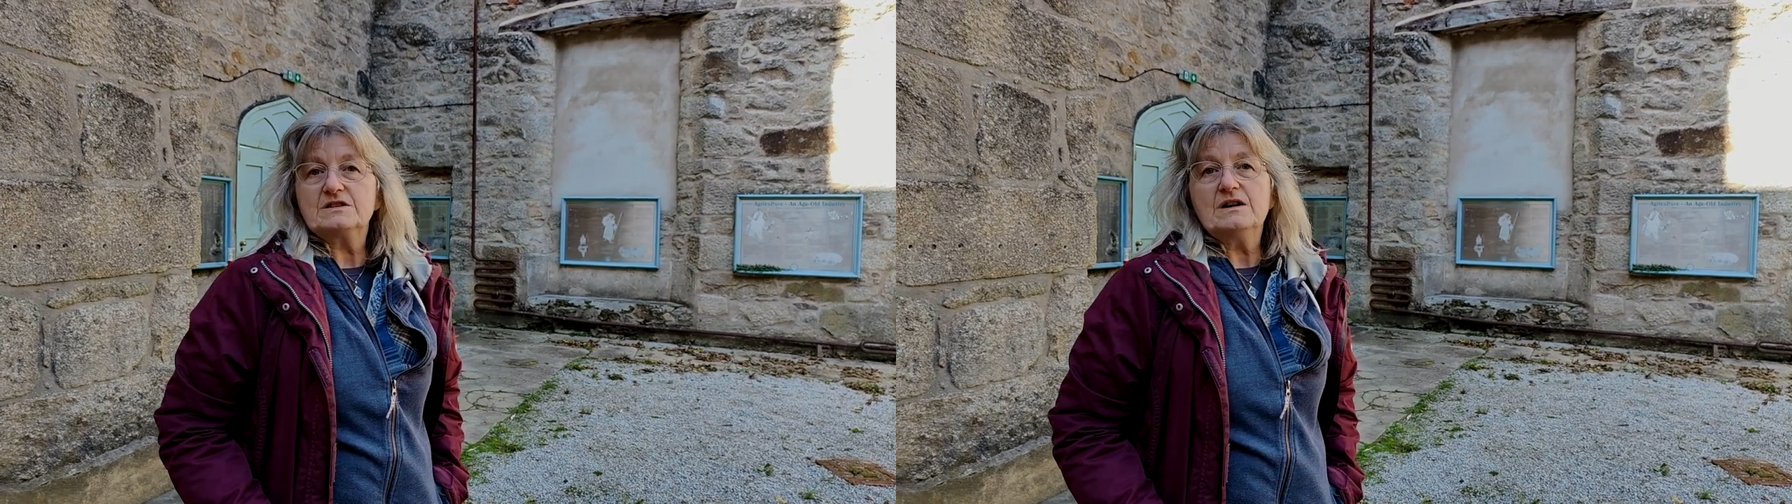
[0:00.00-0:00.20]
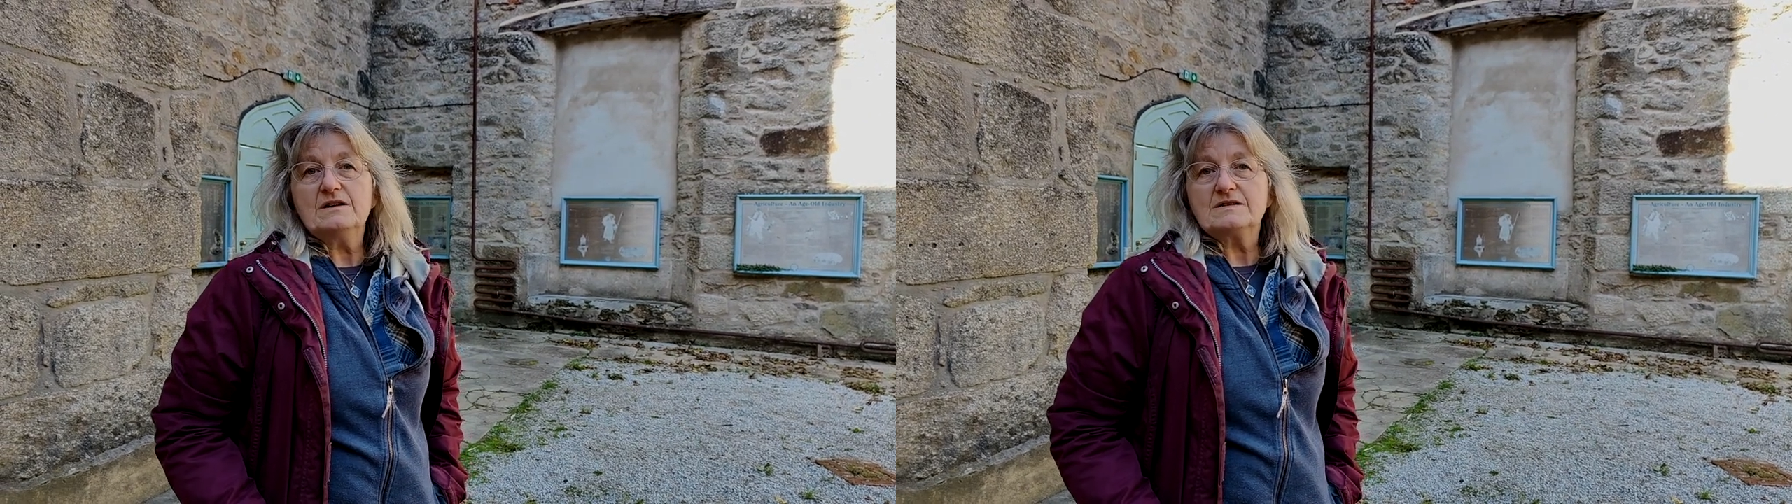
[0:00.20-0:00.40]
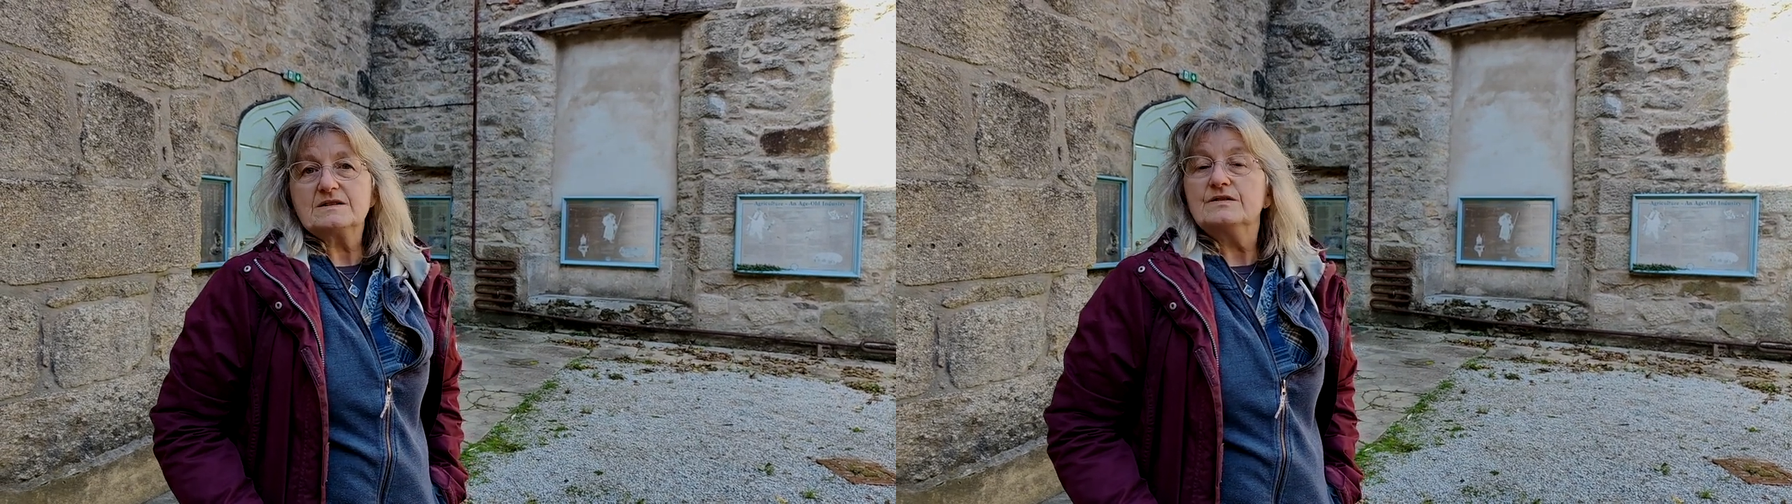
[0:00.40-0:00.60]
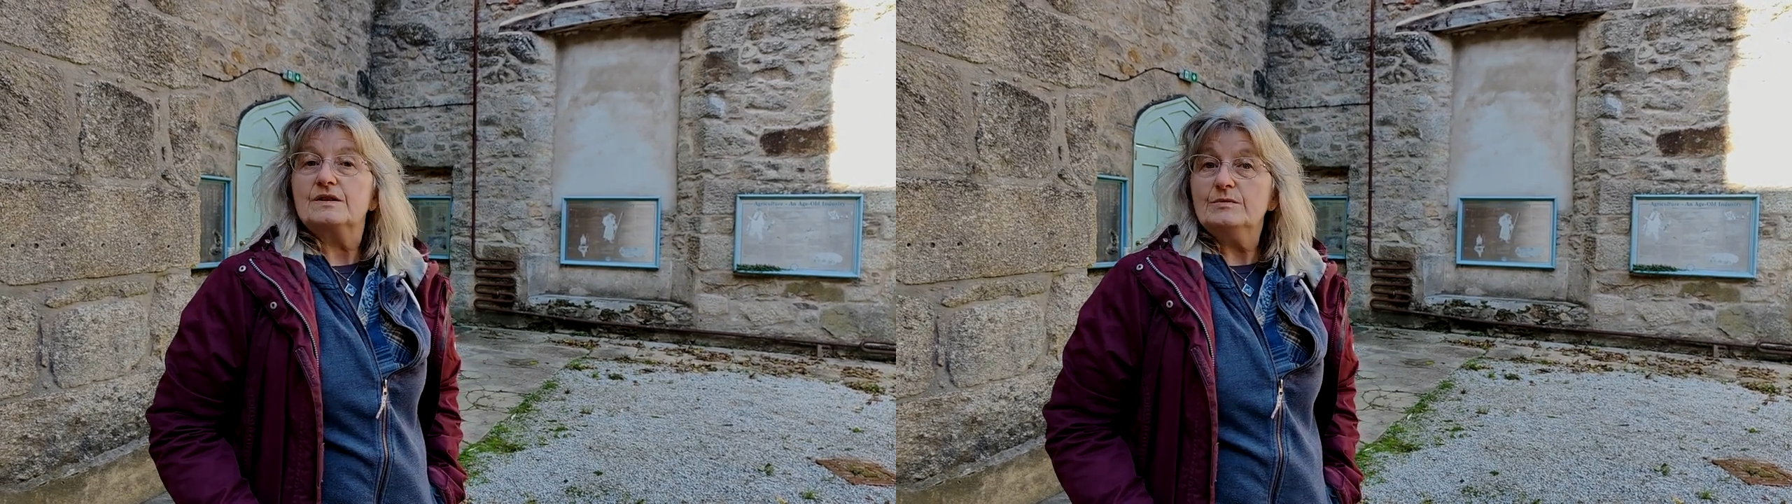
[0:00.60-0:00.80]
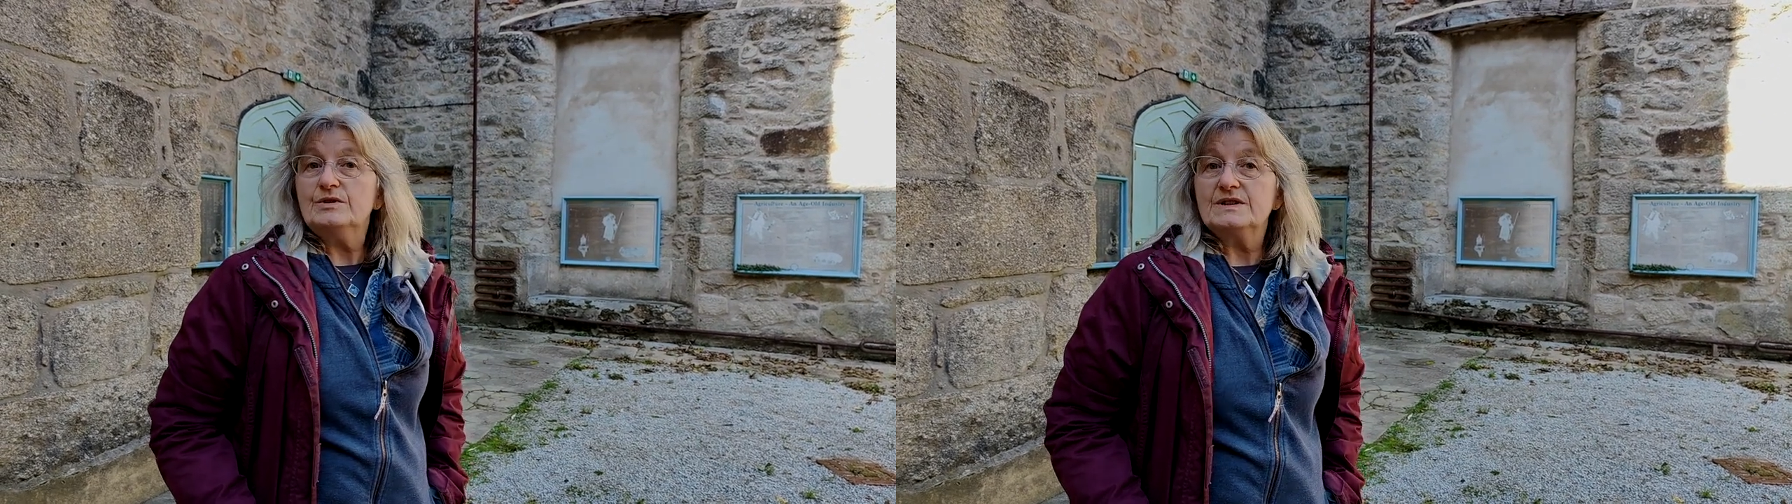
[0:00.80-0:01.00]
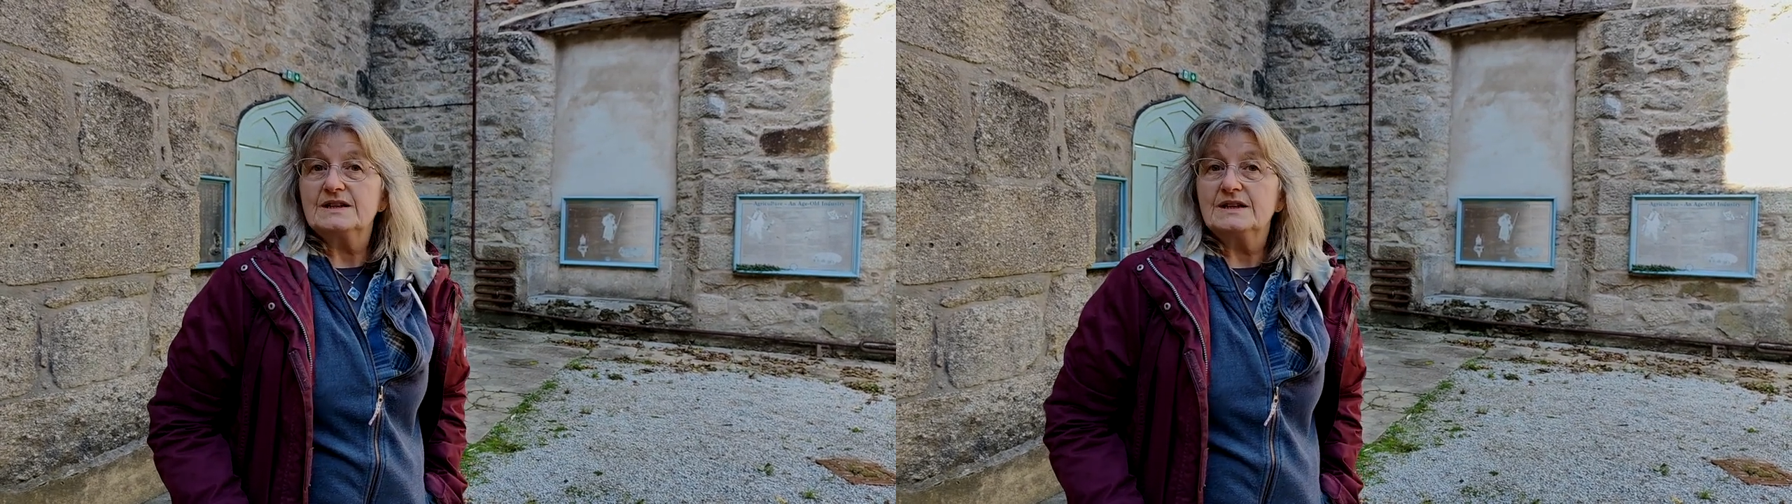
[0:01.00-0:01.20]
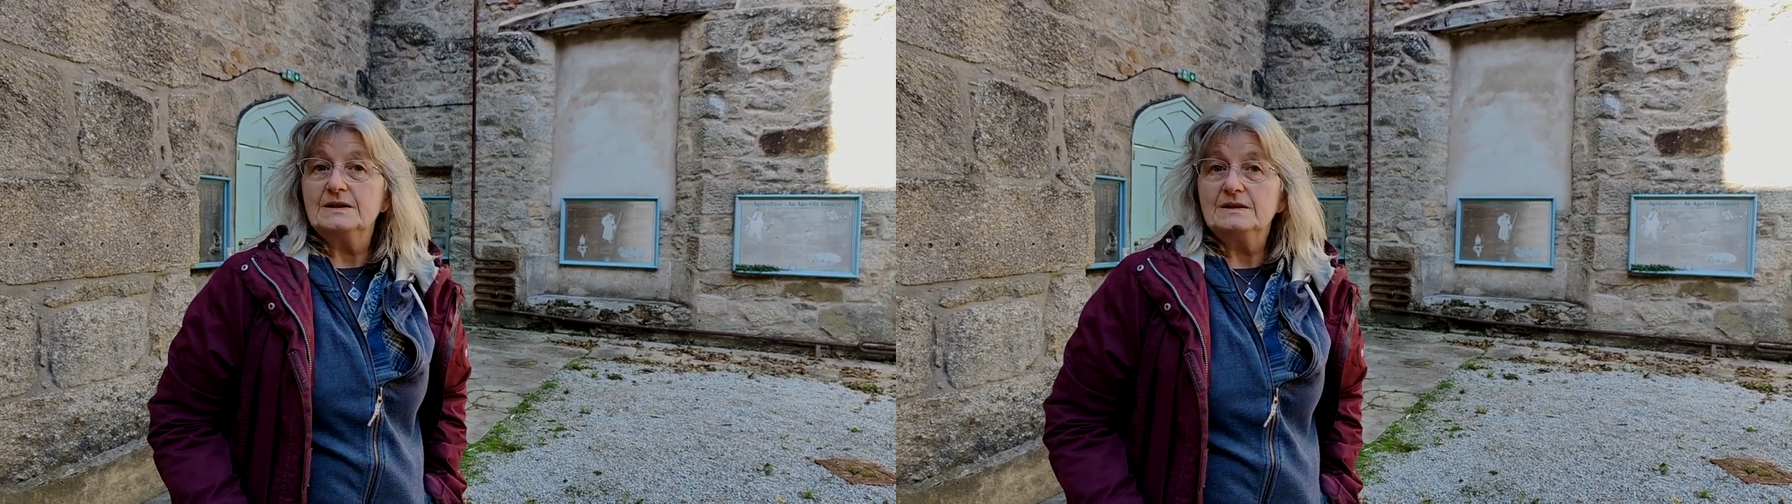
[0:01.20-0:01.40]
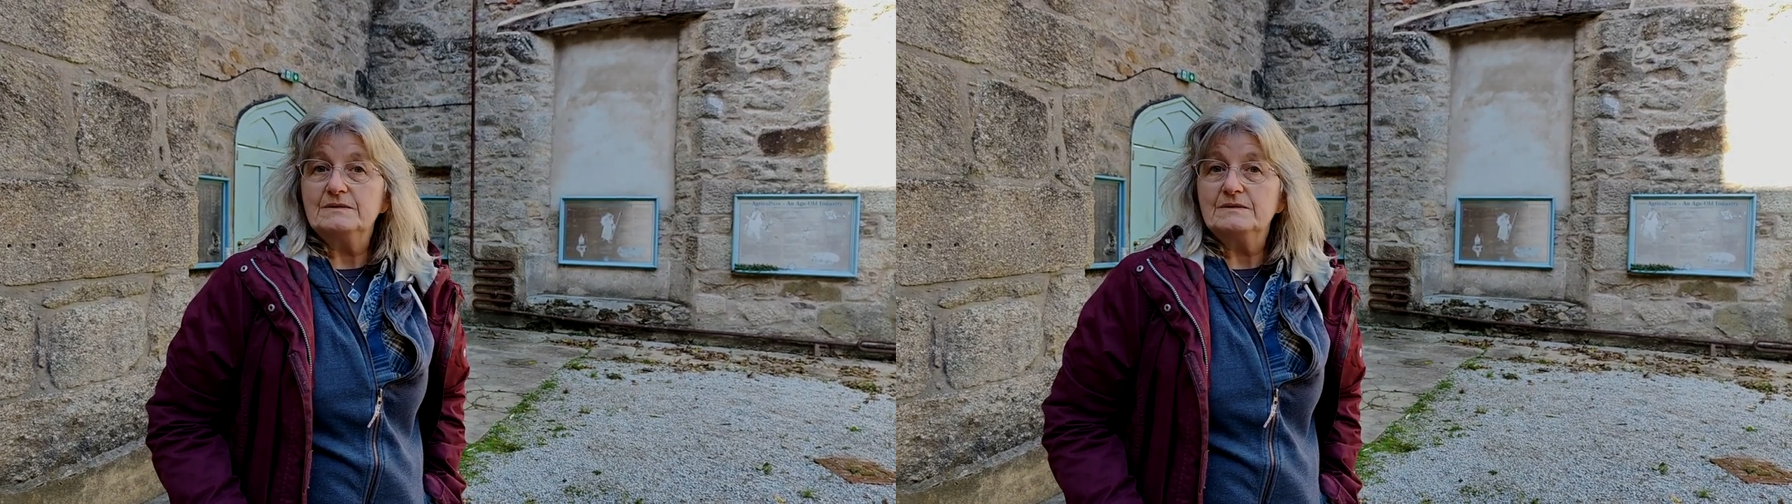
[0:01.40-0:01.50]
the arts and the community